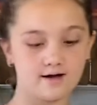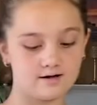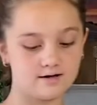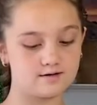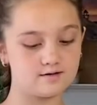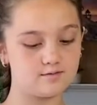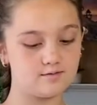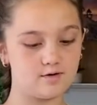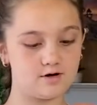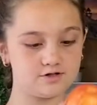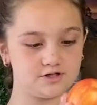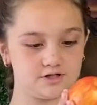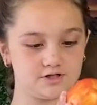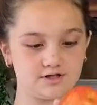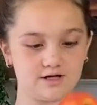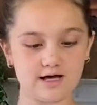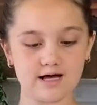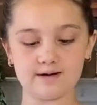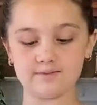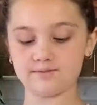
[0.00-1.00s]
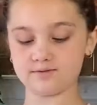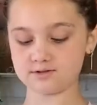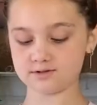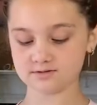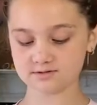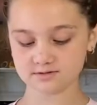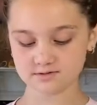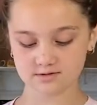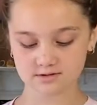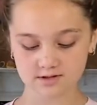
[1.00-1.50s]
washing the apple.
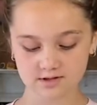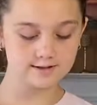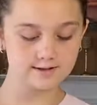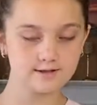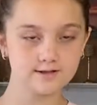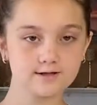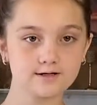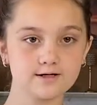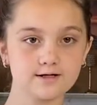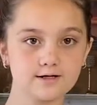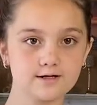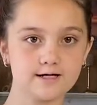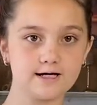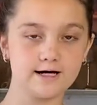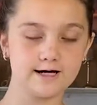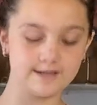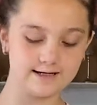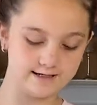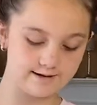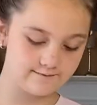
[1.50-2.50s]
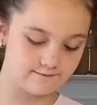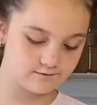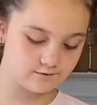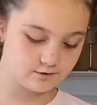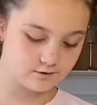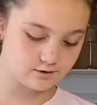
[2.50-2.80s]
I'm gonna cut it through the